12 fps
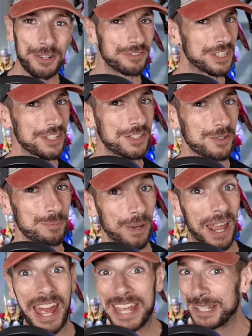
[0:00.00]
of
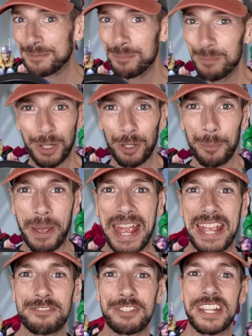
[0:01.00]
Displaying Model
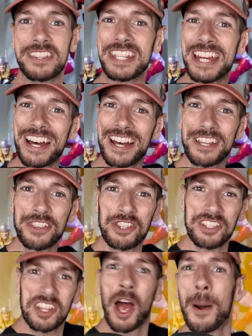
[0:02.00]
Behaviour, the Earth's